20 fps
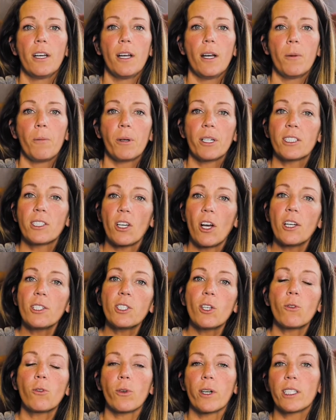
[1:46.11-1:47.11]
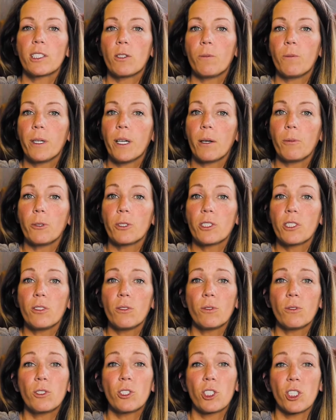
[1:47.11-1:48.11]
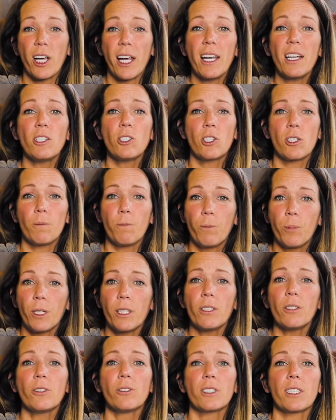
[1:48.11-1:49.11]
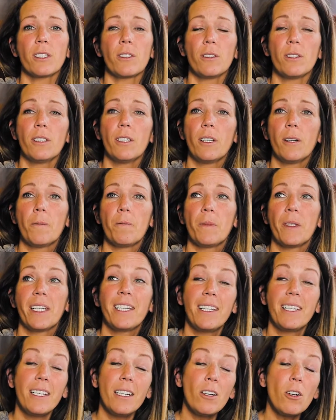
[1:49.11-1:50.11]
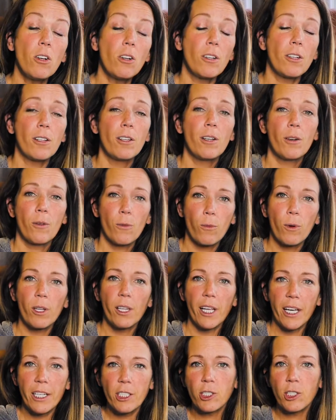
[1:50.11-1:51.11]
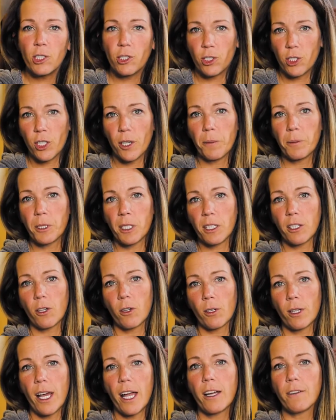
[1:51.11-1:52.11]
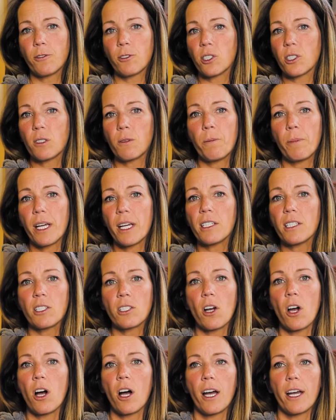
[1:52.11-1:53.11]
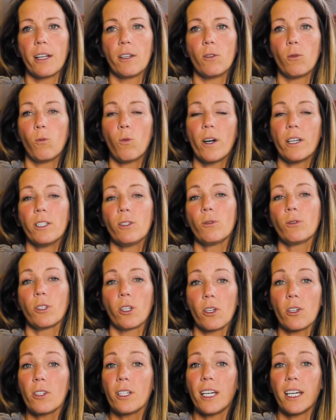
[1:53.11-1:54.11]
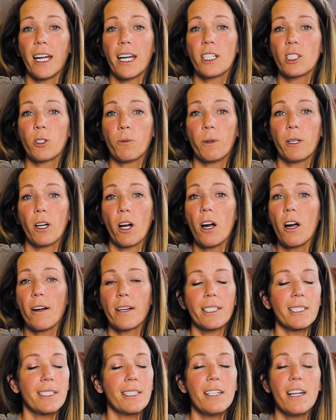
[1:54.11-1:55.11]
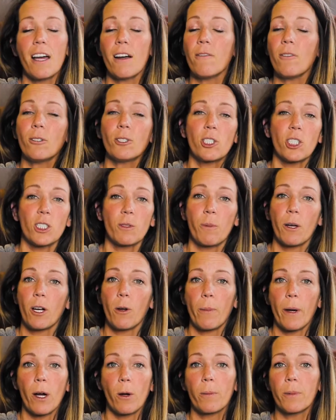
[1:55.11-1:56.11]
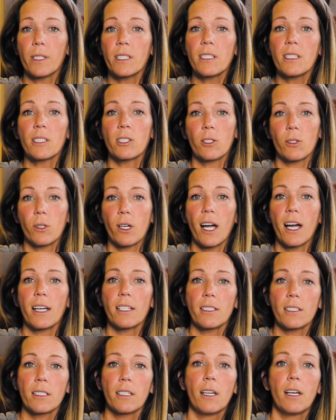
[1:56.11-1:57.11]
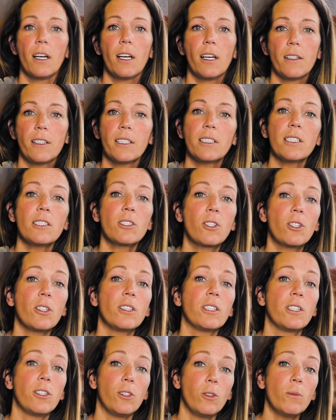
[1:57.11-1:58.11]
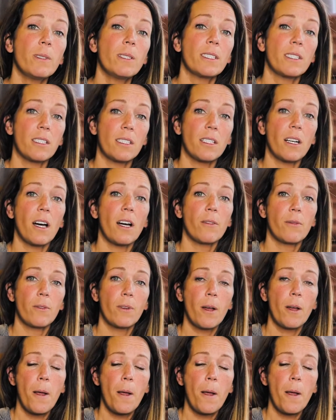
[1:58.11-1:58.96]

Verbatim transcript: But it's also great to be able to change and build and heal relationships in your life just based on what you learn in H B R. It's never just been about business, you guys. This is good human stuff.